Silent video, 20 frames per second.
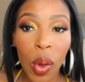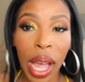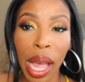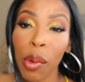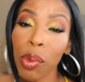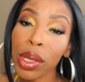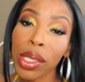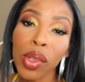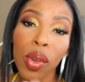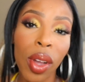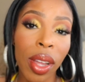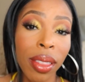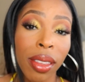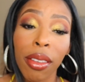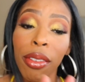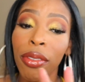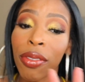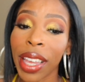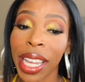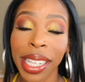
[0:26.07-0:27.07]
I was on the
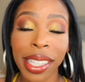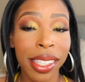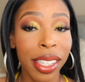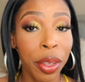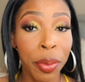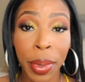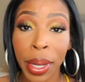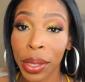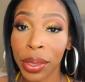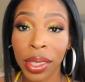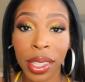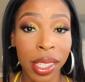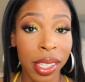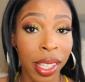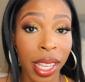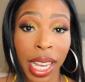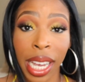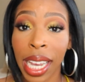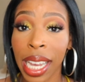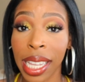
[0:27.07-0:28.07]
fence about this,
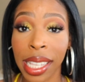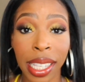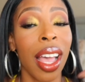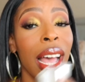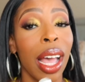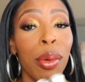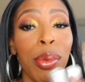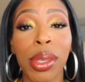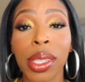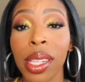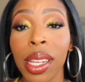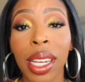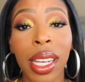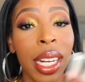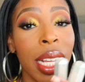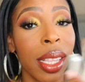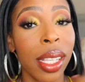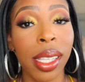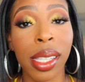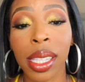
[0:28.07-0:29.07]
guys. I was looking
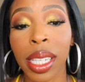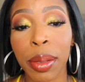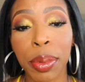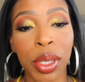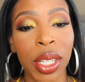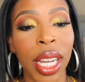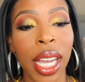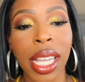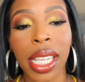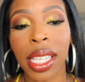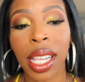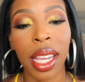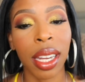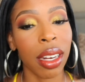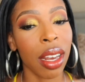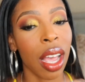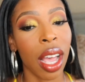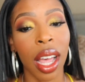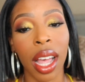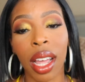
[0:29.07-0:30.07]
at these slip shines like,
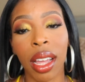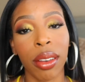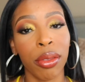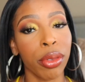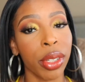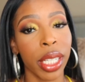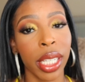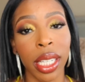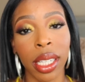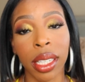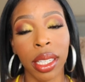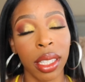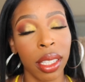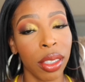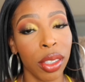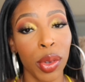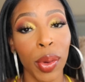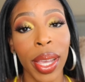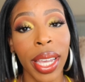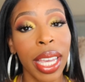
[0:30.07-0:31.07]
nah, Ree,
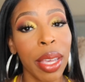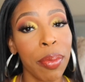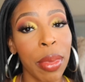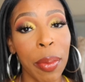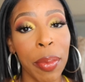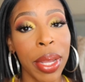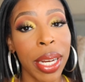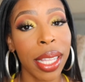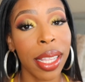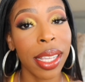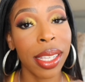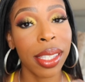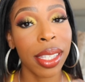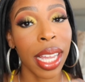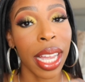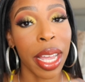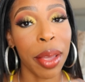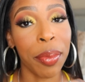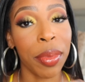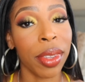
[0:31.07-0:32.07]
you ain't getting my money this
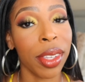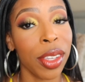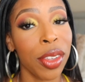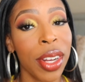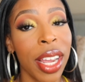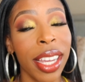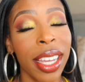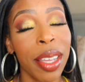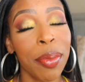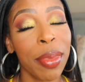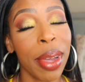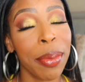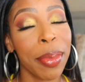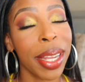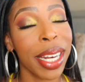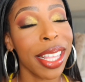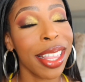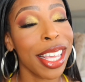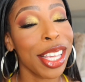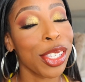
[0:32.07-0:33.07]
time. You're not getting my
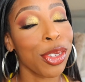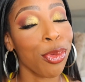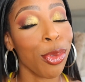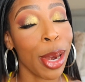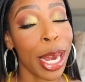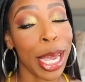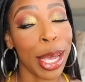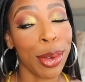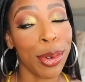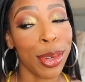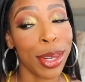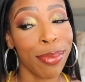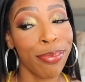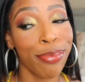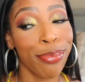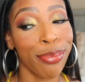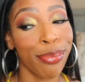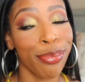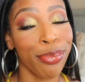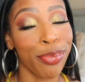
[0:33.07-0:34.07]
money this round.
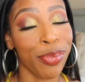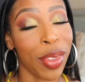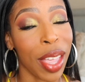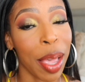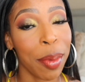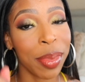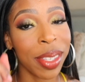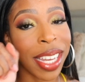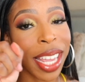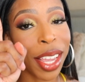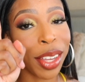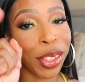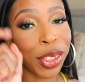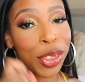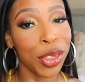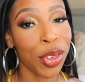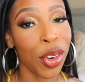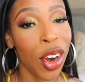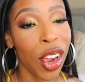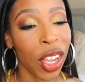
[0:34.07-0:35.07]
I'm staying
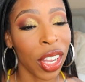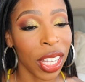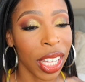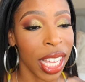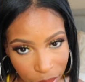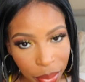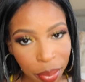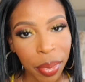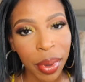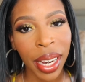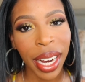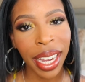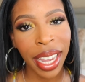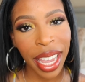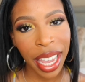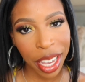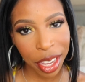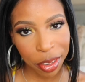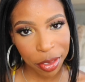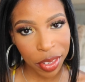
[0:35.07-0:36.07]
strong, but I
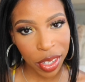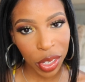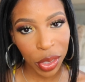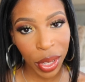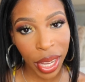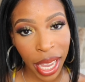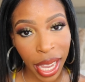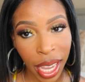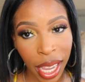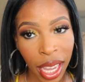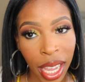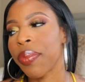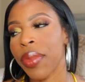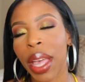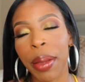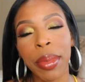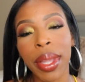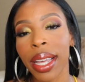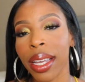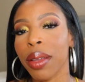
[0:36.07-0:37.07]
caved, okay?
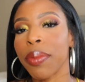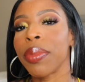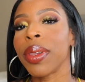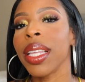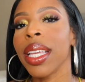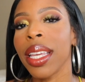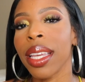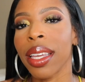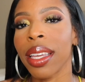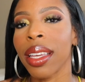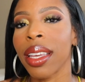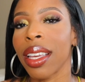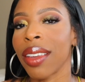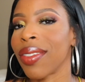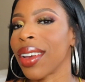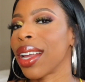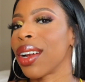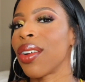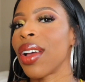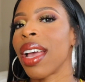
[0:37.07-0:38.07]
I'm not complete if
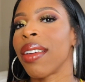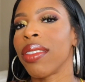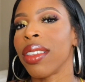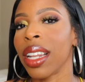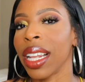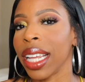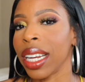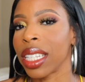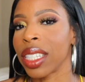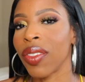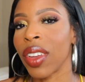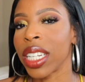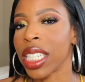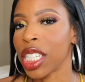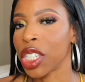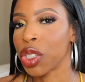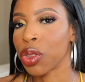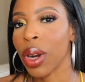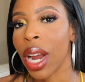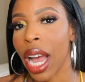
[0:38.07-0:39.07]
I don't have the latest
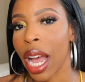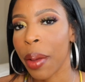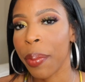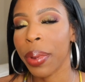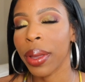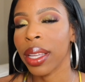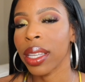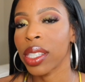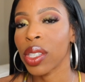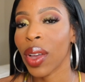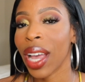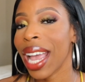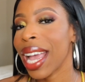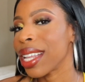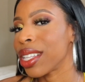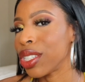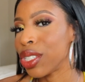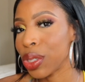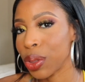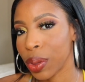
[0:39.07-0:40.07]
Fenty drop, so I
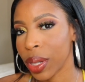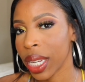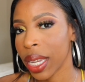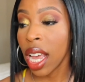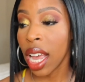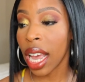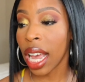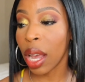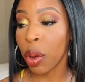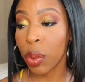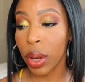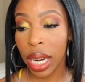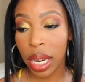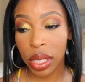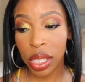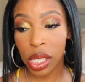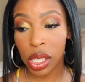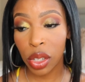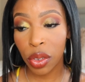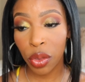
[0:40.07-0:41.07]
had to do it. I went out
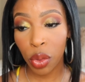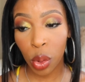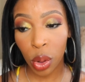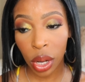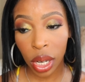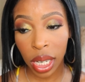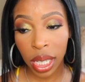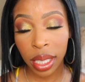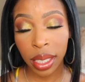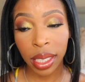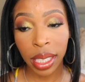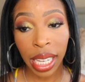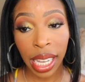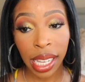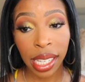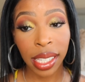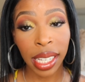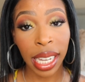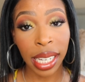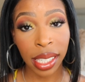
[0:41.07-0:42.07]
to Sephora.
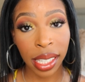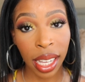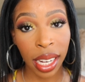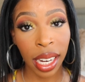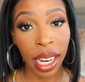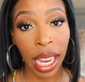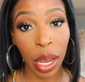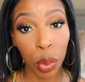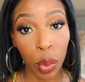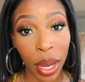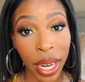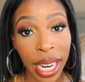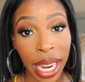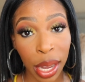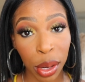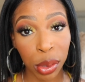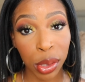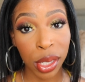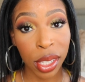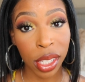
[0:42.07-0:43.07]
Yes, I said it, I went
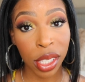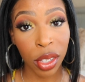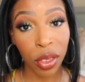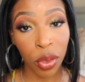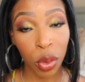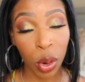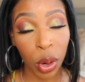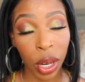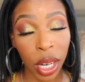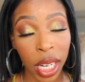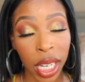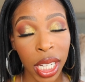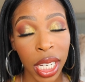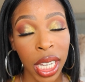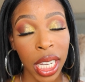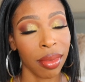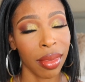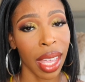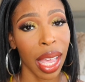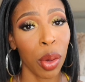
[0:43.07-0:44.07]
out to Sephora.
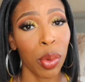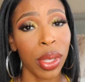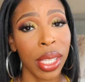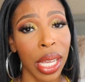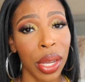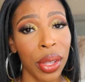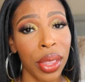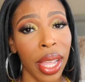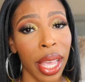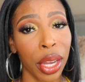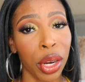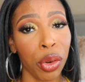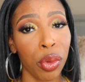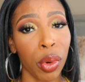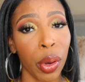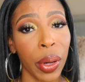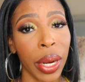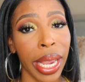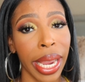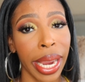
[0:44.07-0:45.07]
I was out in that
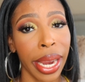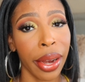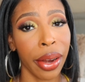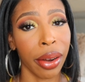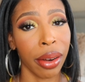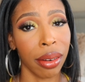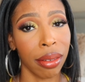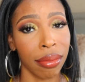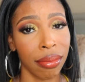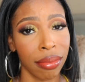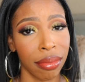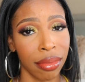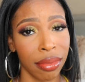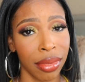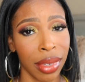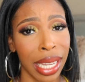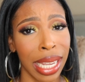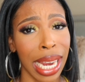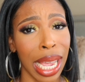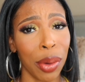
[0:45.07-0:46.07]
Corona air
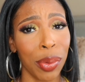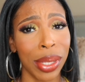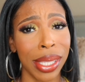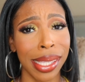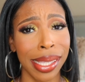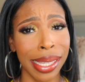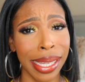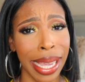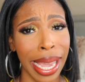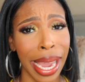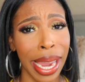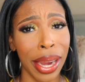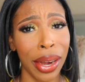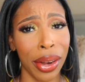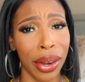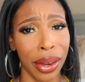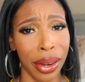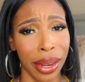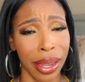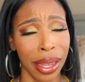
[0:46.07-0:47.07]
and I was scared.